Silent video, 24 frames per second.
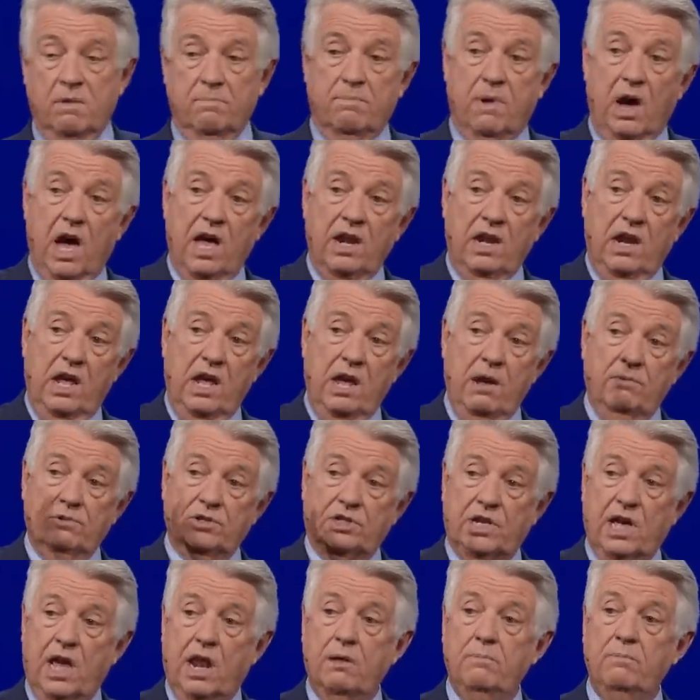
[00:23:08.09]
But he
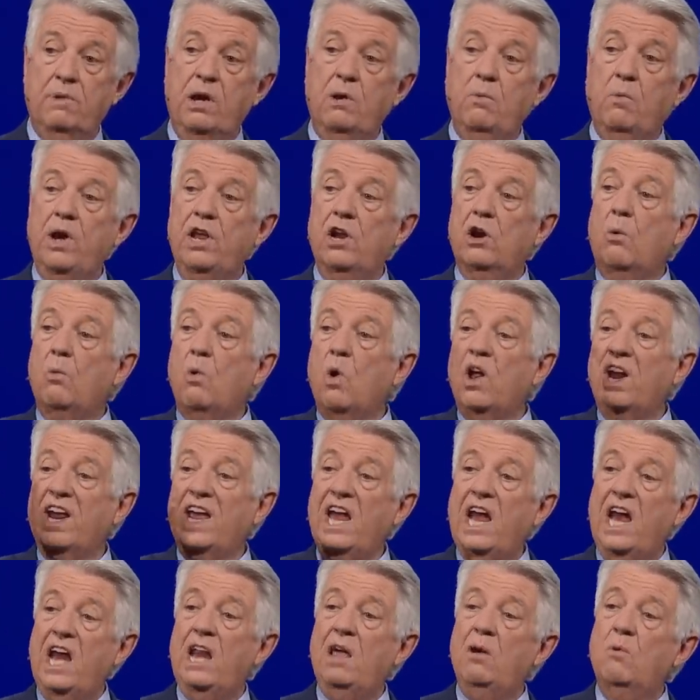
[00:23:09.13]
was telling me, we don't want
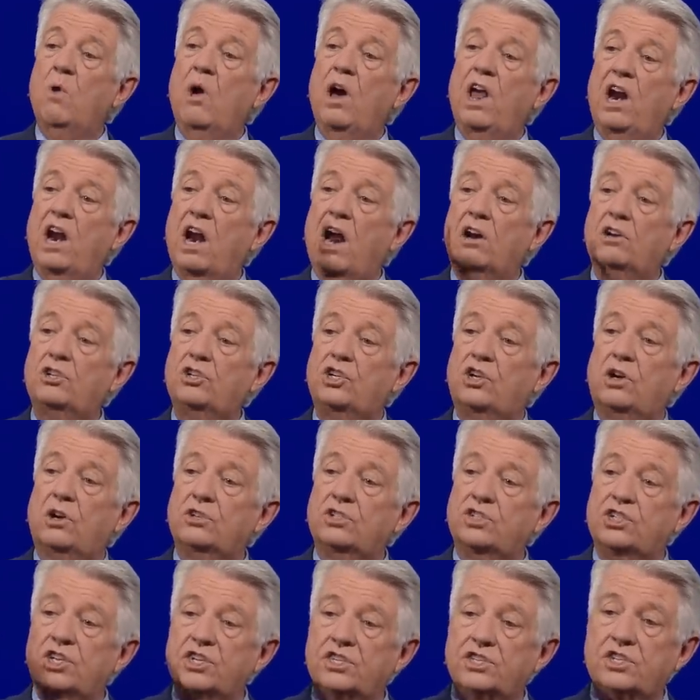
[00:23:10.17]
anyone in our
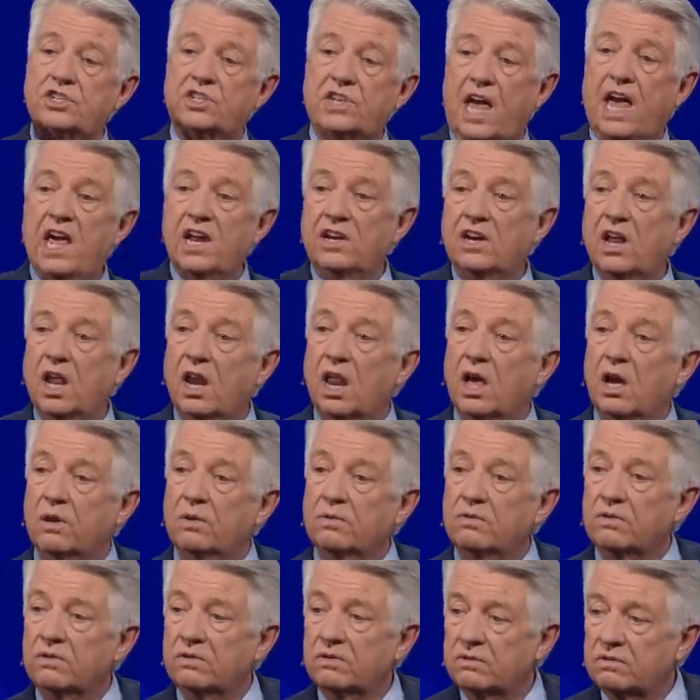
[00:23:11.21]
church to stand
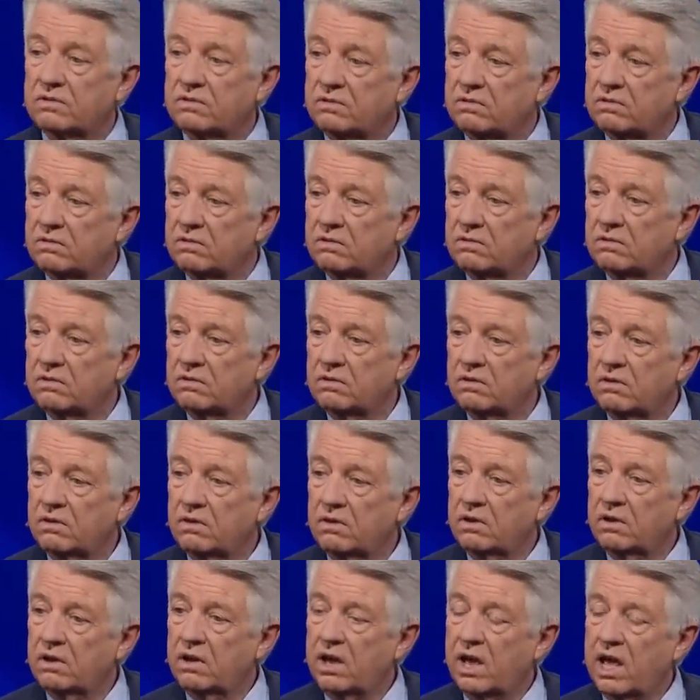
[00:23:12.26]
alone.
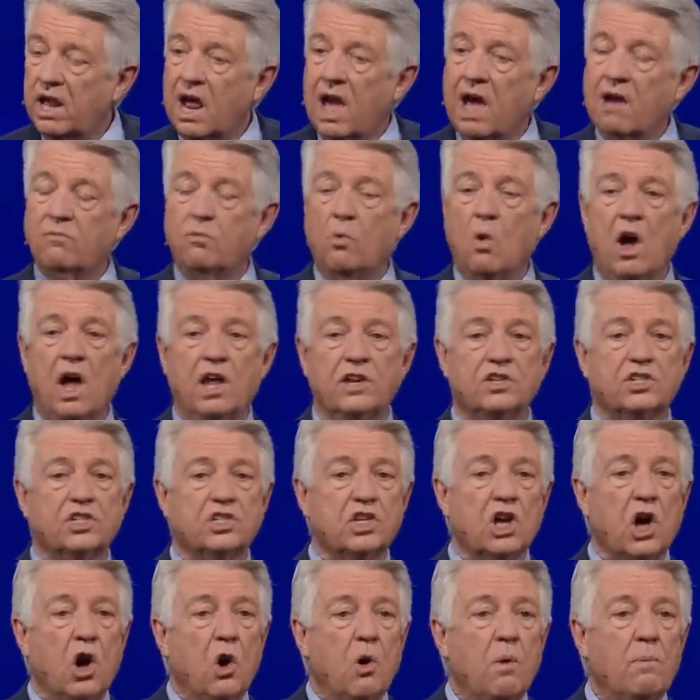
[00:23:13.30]
And I've watched
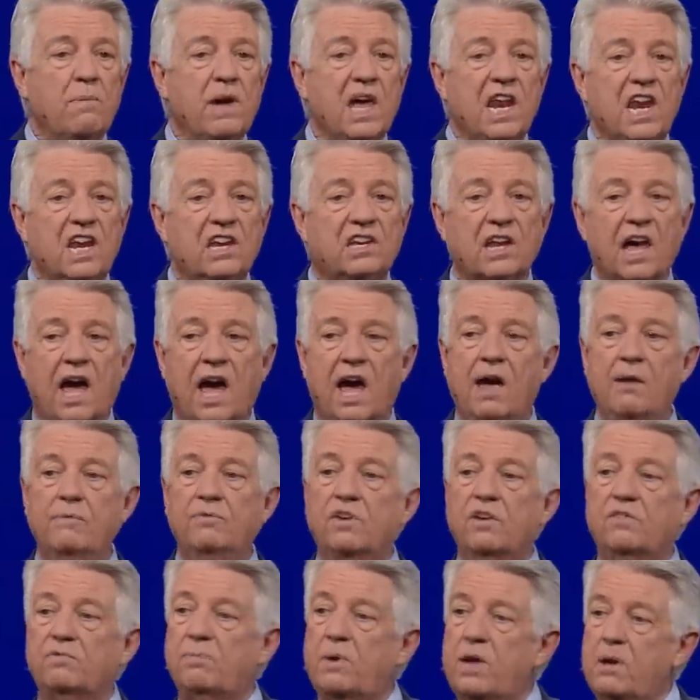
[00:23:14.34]
so many
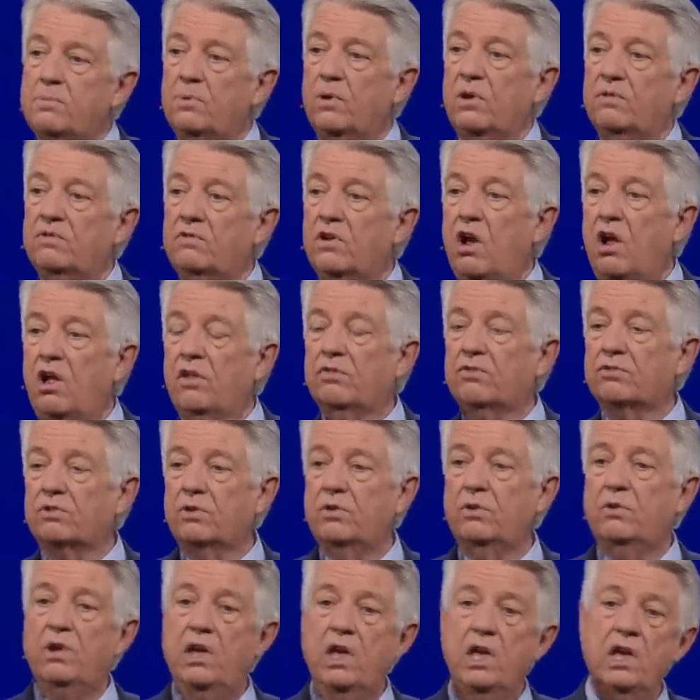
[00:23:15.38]
times if people have gone
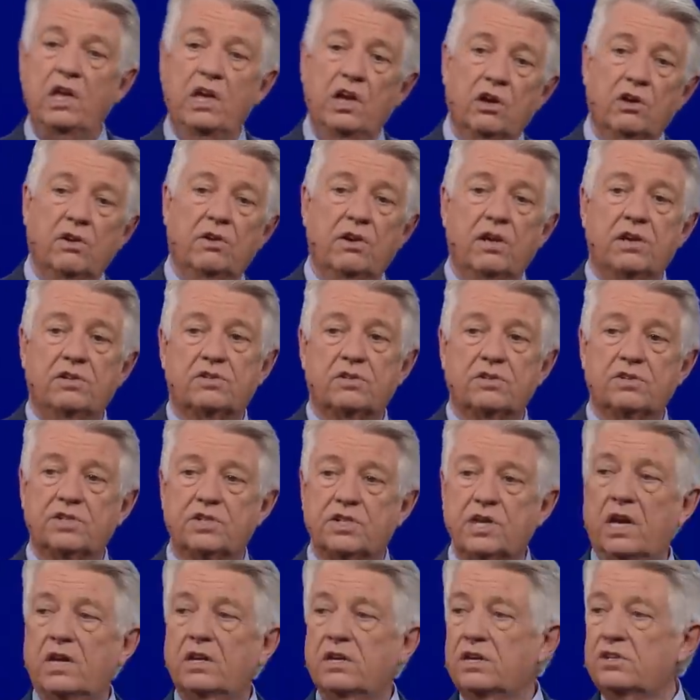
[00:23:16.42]
through illness or
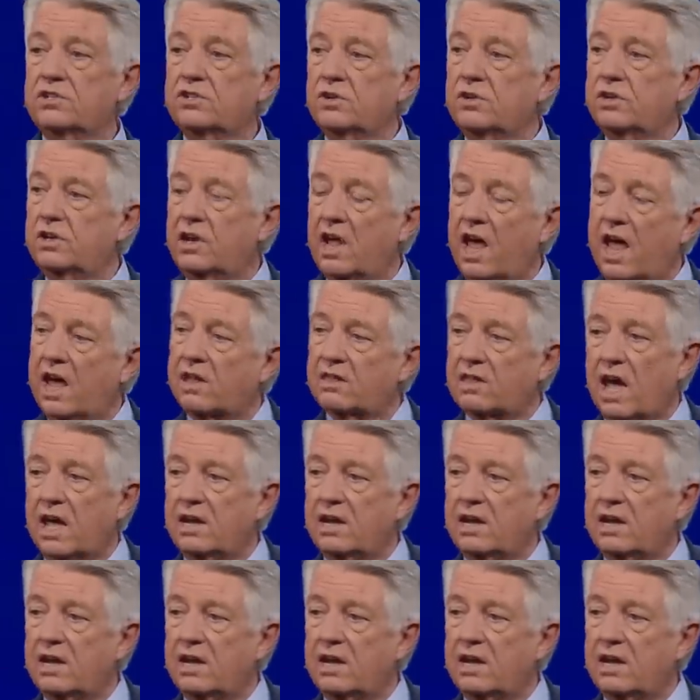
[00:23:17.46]
sickness or death.